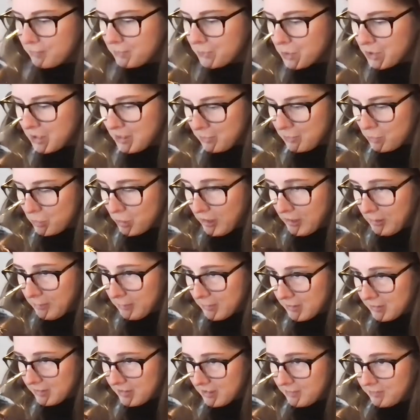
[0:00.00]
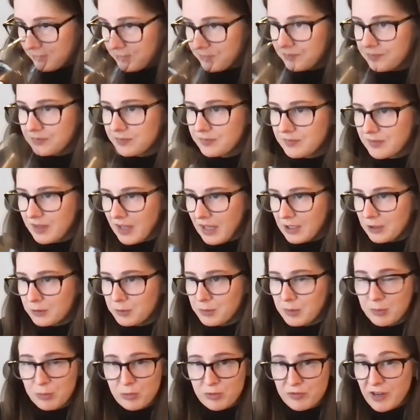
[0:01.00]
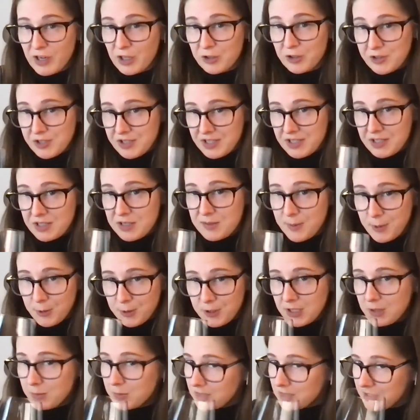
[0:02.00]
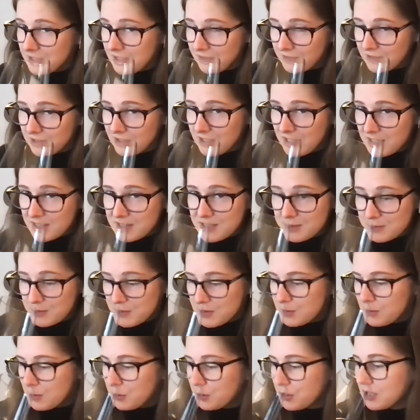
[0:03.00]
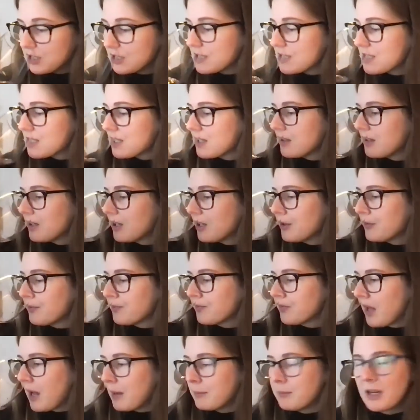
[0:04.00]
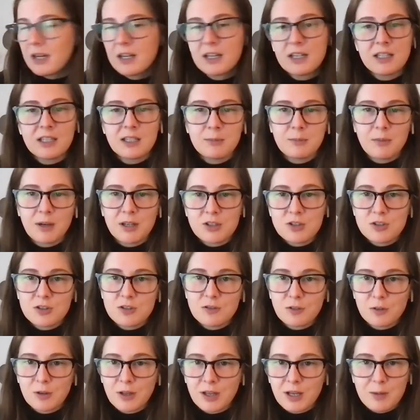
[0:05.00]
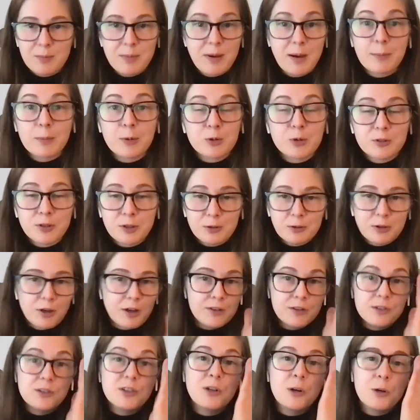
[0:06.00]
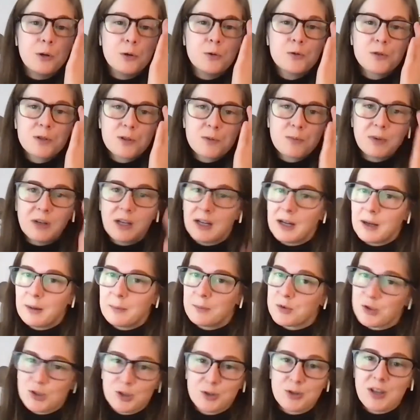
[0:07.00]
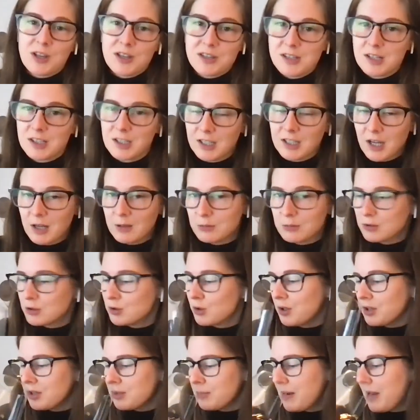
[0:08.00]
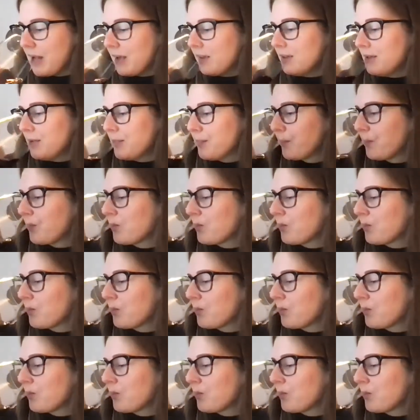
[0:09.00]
Pretty brambly. I don't remember if I already said smoky, but definitely has some smokiness in there. I'm not getting much of like a peppered note on the nose, but I'm sure that's going to come through on the palate.